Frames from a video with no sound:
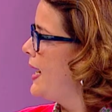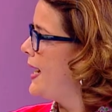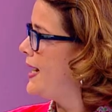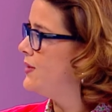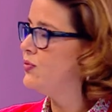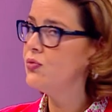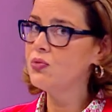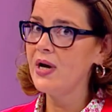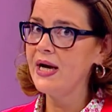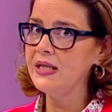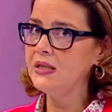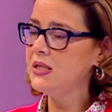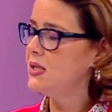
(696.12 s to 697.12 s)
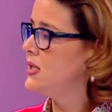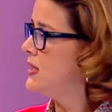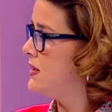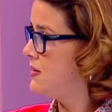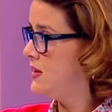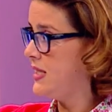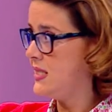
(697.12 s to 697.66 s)
And we write it,
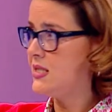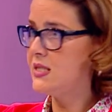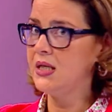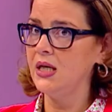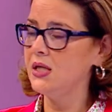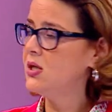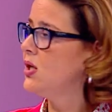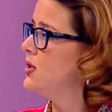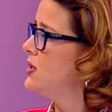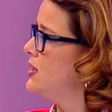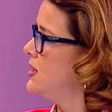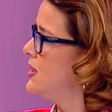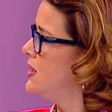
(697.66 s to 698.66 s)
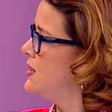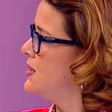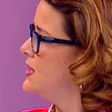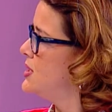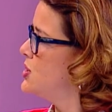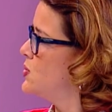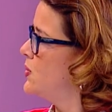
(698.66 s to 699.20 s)
this cannot in
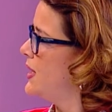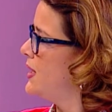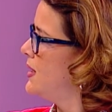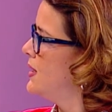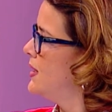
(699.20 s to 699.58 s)
this way.